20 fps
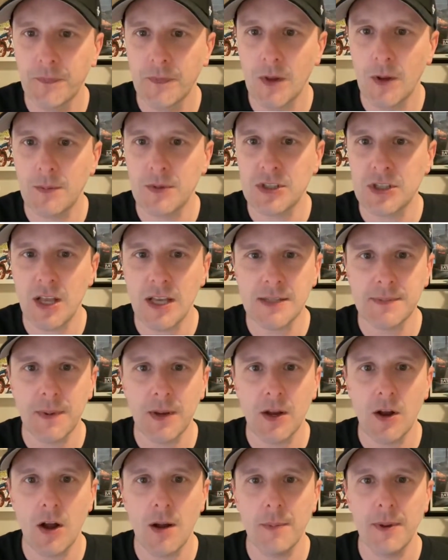Almost lost my
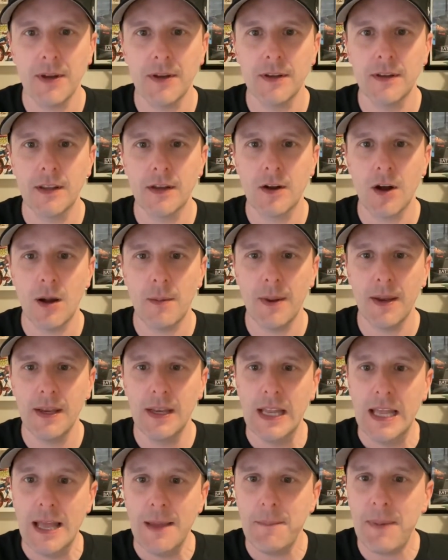comment. The comment
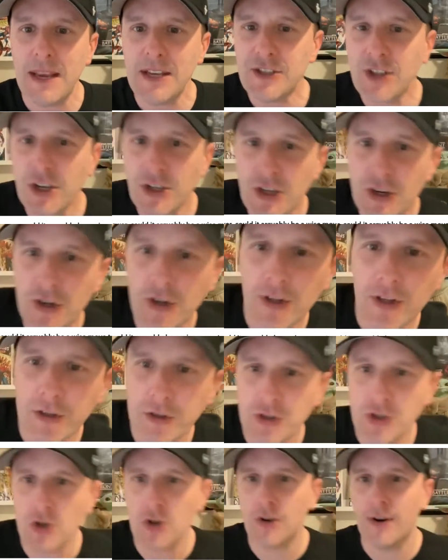based on your earlier
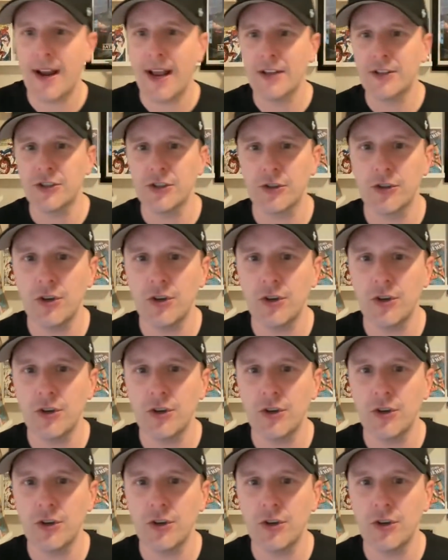Joker answer,